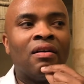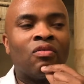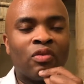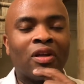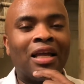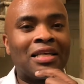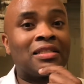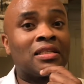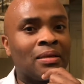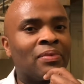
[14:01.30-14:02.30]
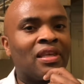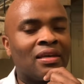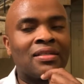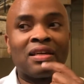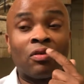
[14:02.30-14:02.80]
realized some
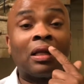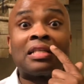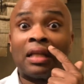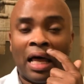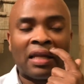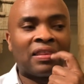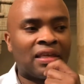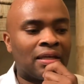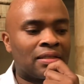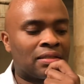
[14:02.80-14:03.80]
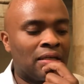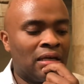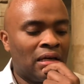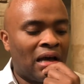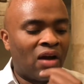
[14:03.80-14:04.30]
things. I realized a lot of things.
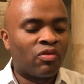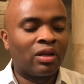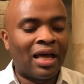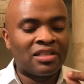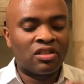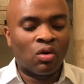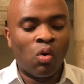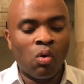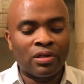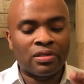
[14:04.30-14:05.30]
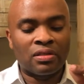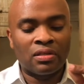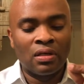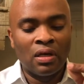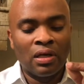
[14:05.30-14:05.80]
I realized the
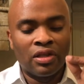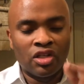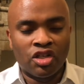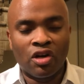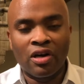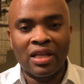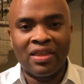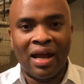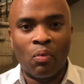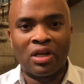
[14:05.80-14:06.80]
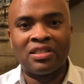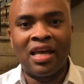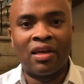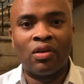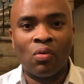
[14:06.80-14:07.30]
course, the journey that I wanna
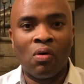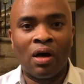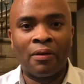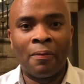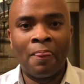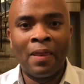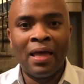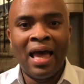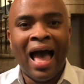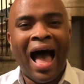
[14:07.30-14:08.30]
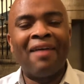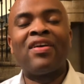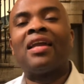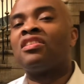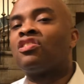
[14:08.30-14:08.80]
take you on. I've
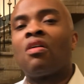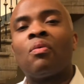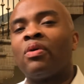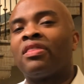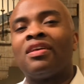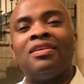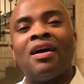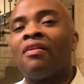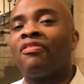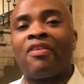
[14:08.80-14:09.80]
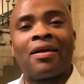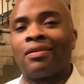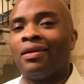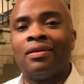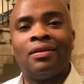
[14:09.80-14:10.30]
gotta start with the young Franklin,